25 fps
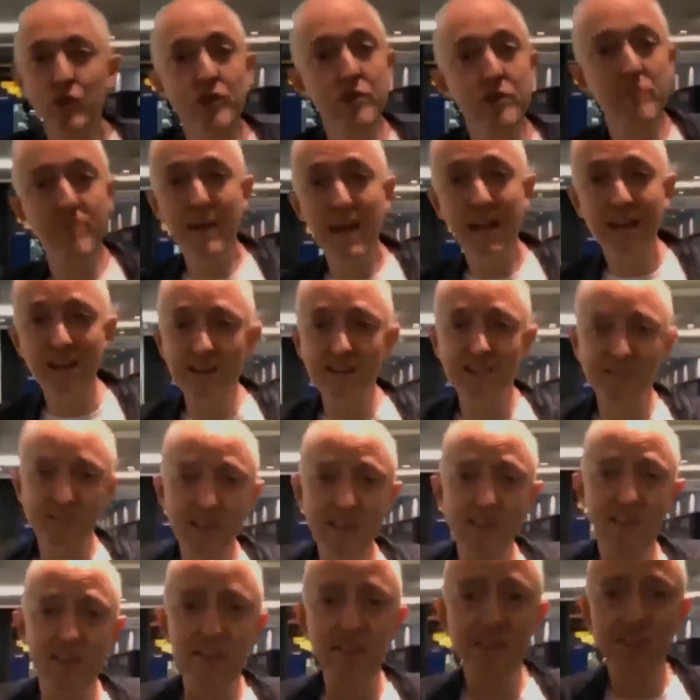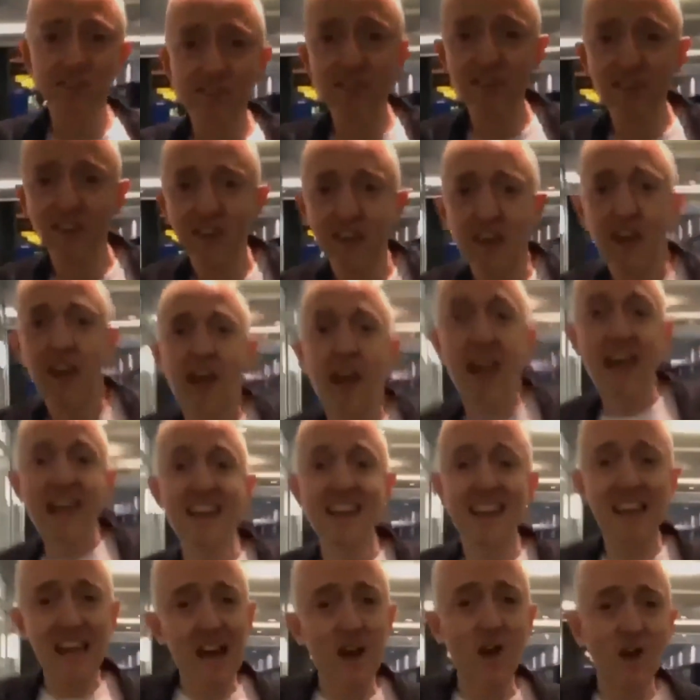we've cured many diseases,
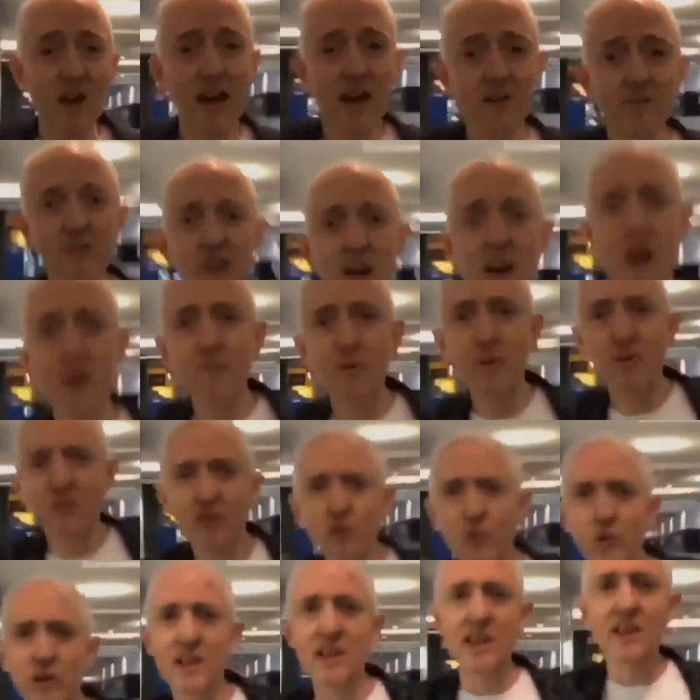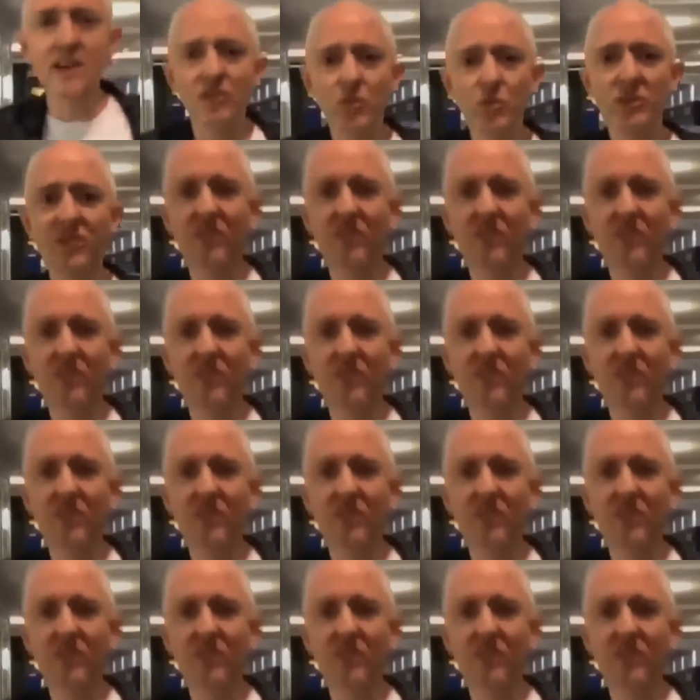and now I have an opportunity to